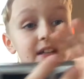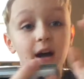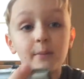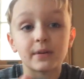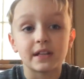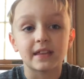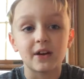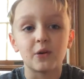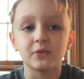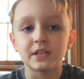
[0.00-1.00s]
the company
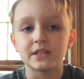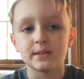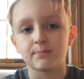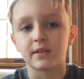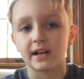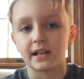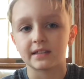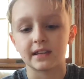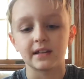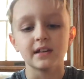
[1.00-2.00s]
that owned the zip lining
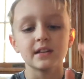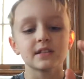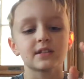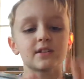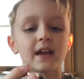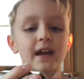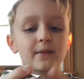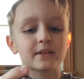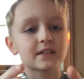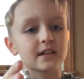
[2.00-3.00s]
thing. So I
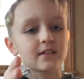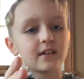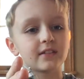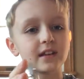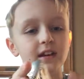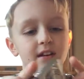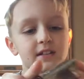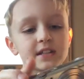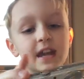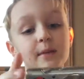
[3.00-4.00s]
have a sticker on there.
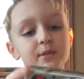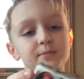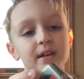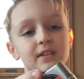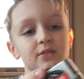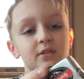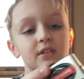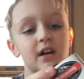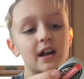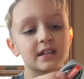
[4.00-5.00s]
This camera's been through a
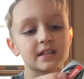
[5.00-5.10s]
lot of